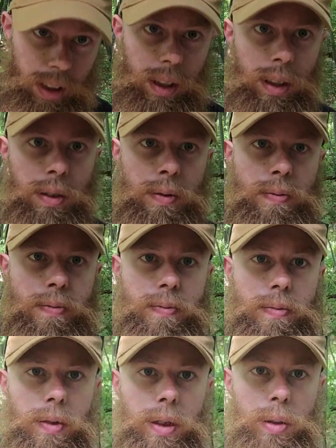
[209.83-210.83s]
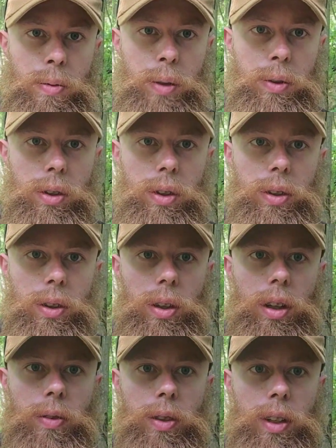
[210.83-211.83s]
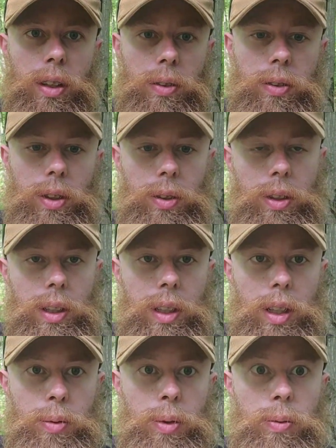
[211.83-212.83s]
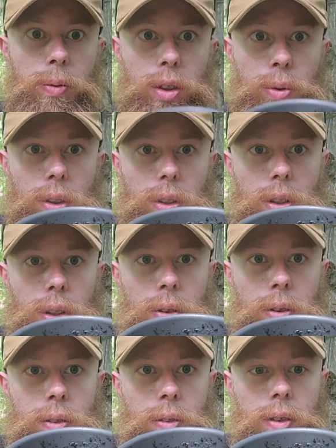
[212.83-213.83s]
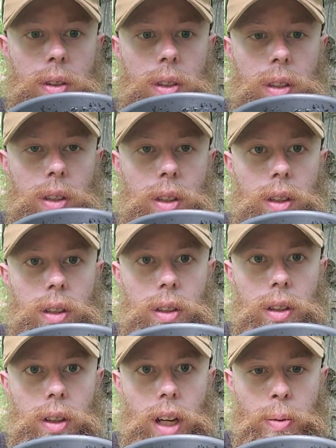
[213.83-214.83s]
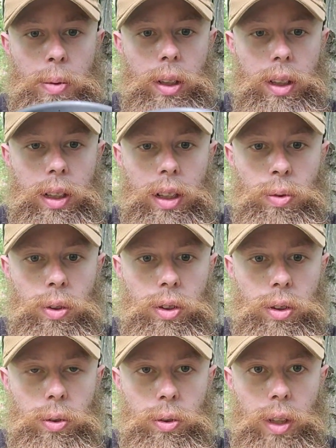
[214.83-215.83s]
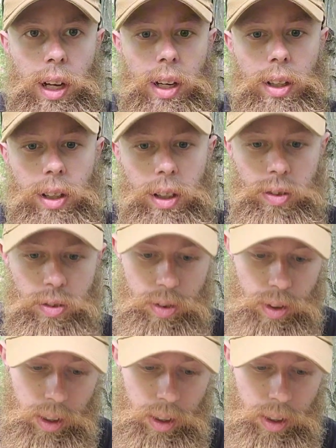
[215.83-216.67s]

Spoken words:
now, pretty much all the coffee grounds have settled down. What you want to do, tap it like this once it cools down enough,